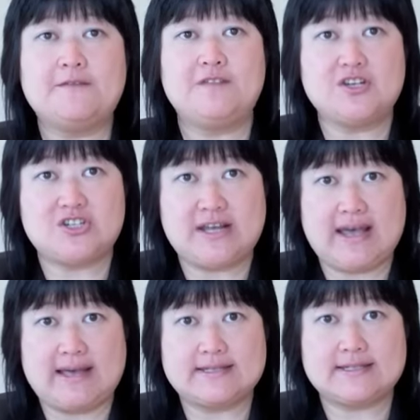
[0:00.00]
FISH
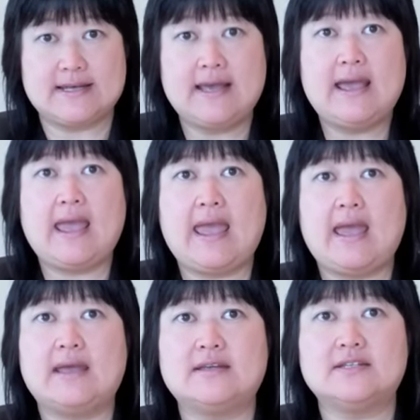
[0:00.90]
test
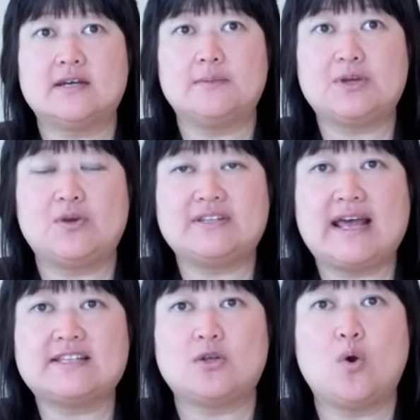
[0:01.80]
and uh, because
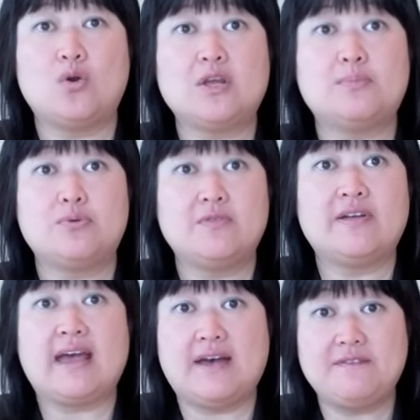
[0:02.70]
that's the only
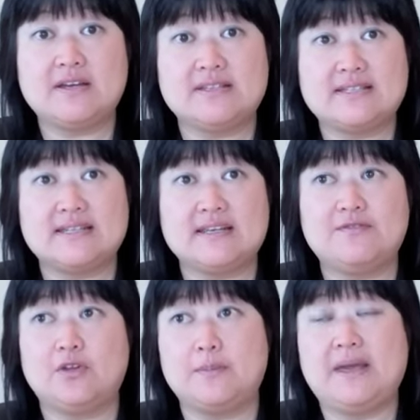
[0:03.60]
proven efficacy
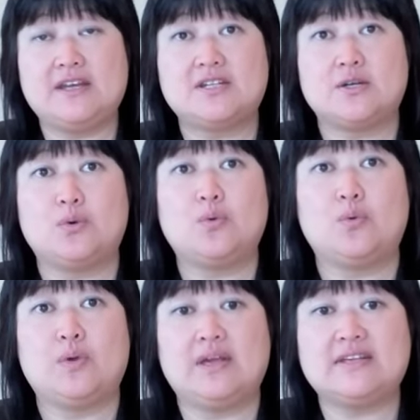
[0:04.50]
for the patient
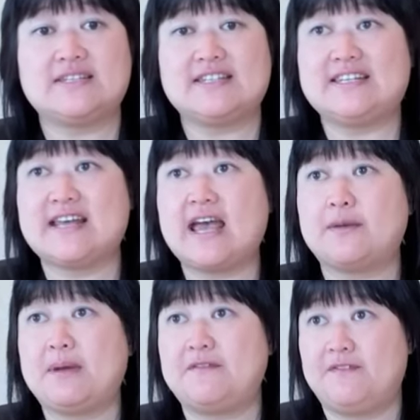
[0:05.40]
who is
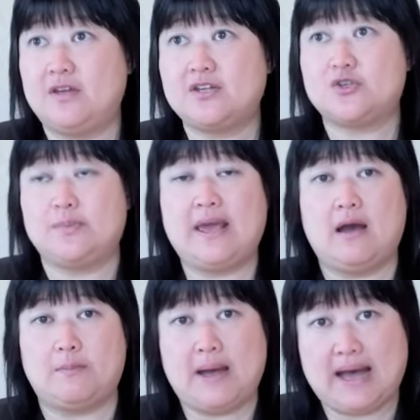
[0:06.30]
detected by FISH to be
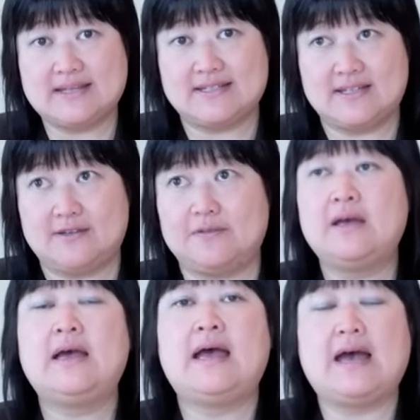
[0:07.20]
a positive,
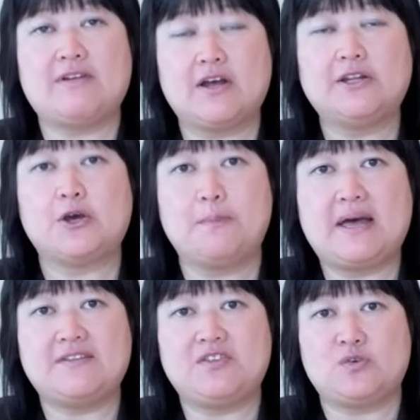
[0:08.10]
have a clinical
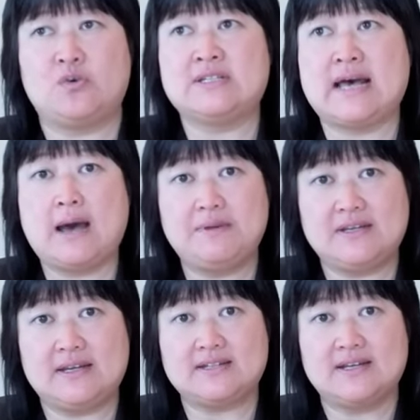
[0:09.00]
benefit to
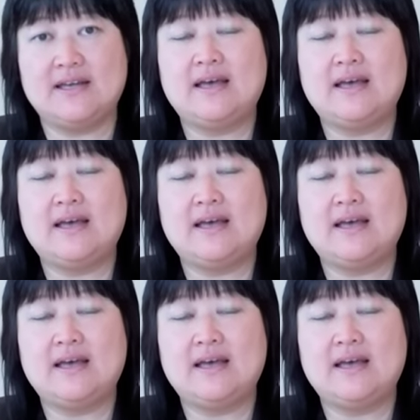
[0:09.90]
crizotinib.